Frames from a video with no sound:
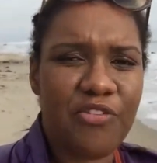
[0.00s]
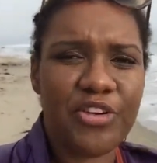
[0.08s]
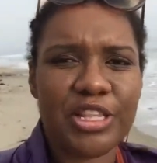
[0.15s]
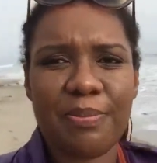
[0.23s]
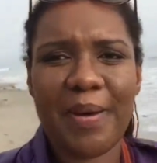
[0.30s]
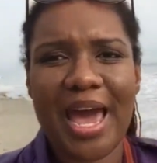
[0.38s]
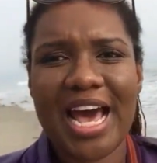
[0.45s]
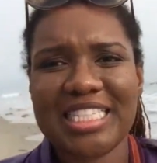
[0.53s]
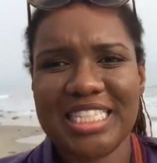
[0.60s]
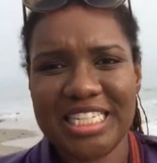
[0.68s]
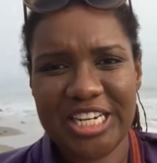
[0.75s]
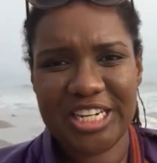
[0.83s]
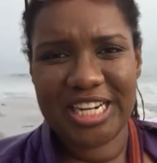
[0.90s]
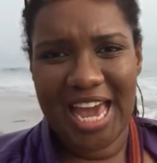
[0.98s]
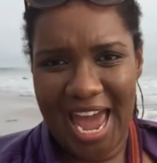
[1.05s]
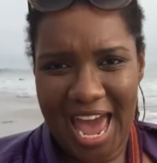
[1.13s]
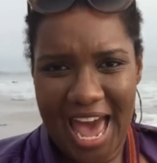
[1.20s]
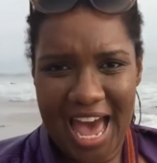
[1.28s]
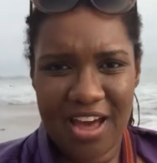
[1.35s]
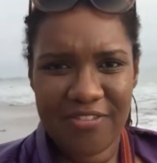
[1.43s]
for the past year and a
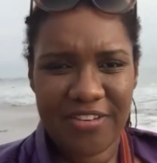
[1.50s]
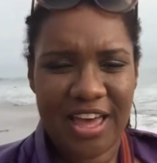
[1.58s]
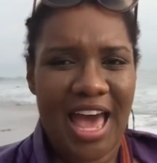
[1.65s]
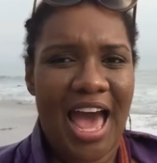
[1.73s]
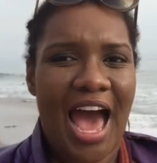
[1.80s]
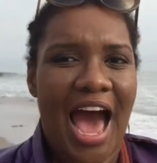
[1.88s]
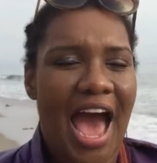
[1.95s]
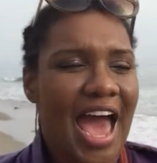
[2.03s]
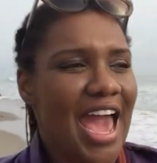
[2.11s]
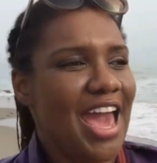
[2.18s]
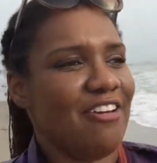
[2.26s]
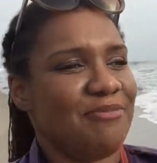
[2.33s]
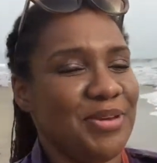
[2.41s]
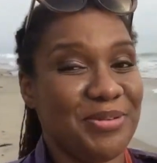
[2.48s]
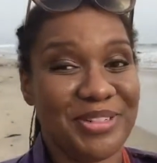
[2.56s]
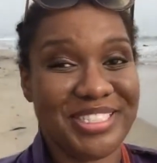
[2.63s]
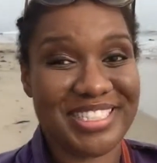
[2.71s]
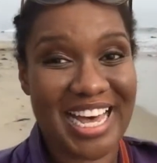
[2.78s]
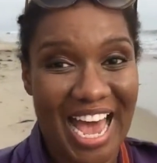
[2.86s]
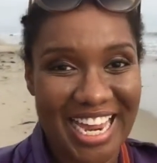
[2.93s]
half, I have been
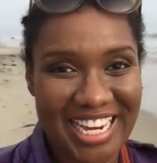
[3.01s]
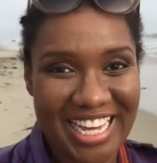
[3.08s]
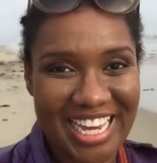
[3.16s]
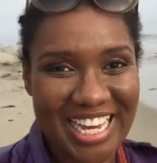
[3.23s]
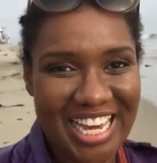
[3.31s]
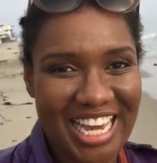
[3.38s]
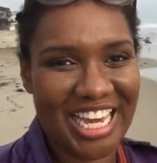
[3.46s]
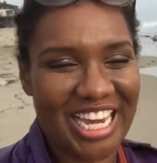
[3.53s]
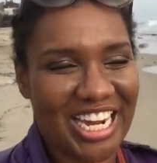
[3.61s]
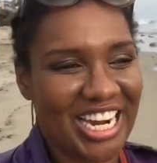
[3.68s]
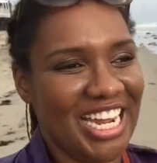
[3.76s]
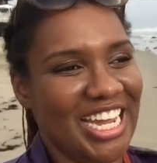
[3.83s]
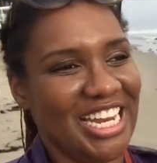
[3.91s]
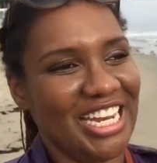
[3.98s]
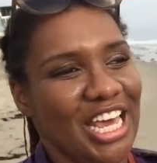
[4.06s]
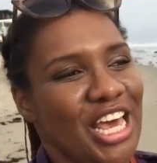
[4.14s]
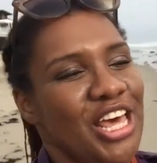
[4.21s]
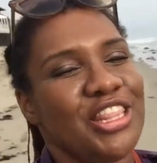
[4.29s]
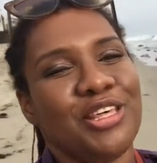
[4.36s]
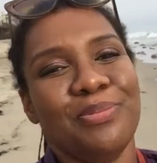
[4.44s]
residing here in
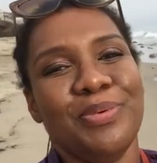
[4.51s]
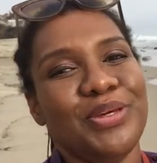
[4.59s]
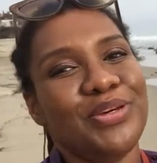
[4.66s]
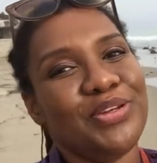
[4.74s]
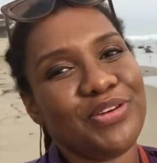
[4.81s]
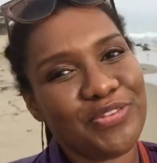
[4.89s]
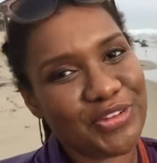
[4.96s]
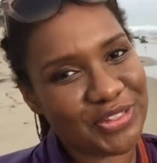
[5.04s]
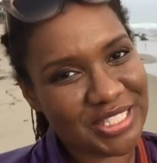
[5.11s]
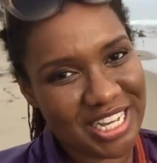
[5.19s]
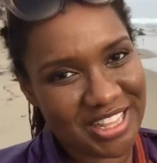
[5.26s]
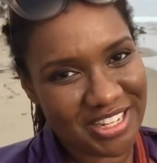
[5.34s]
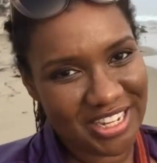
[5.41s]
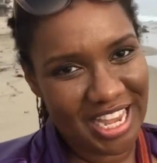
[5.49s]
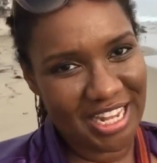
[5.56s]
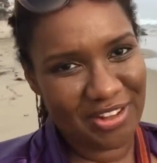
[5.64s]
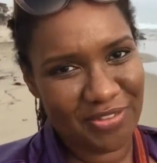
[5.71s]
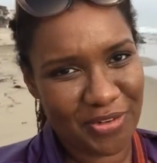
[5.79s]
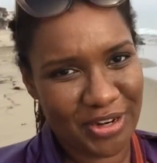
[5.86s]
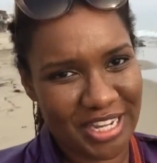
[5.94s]
the beautiful Southern
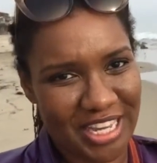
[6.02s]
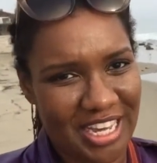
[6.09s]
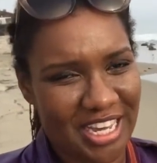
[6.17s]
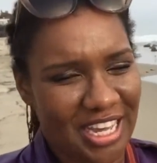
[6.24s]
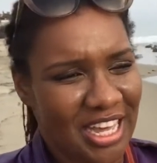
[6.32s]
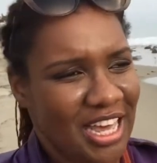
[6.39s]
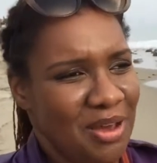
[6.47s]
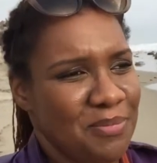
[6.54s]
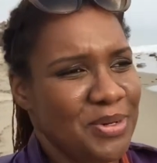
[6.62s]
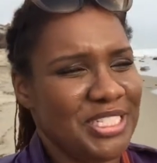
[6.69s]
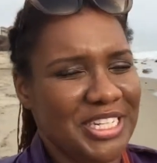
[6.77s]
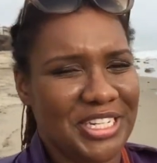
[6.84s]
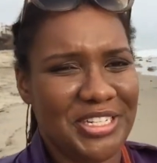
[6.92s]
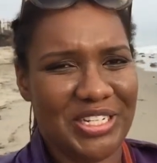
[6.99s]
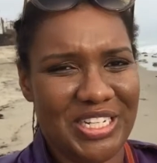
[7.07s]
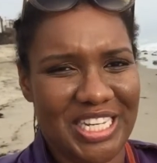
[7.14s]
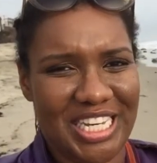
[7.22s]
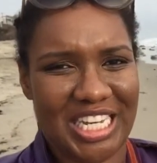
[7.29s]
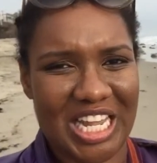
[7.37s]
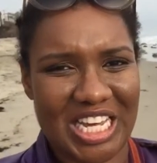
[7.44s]
California,
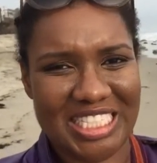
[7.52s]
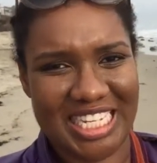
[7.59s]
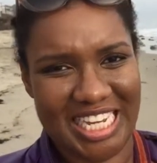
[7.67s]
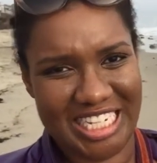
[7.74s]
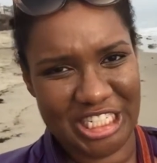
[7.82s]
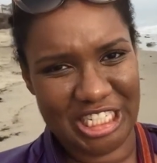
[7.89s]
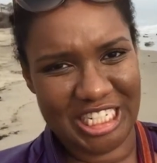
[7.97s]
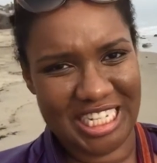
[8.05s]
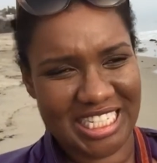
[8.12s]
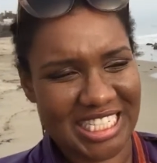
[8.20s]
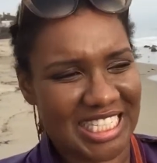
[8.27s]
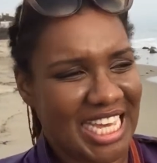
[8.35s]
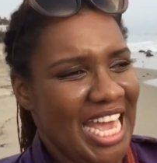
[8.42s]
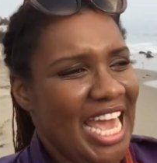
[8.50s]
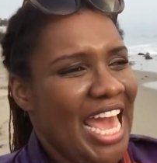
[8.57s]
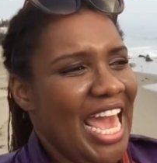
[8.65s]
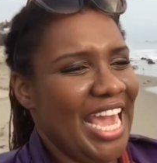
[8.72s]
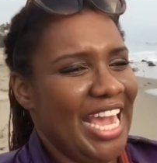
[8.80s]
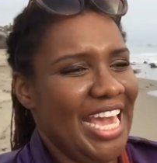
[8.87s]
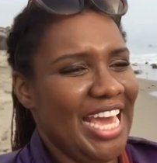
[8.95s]
particularly in Los Angeles.
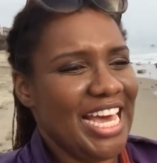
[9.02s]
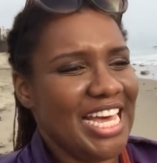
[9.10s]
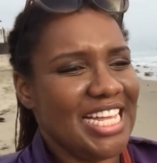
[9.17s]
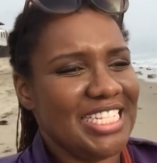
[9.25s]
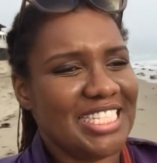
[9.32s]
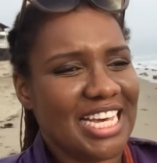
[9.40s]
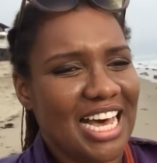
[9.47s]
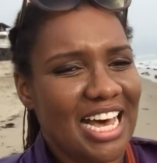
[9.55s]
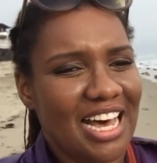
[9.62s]
And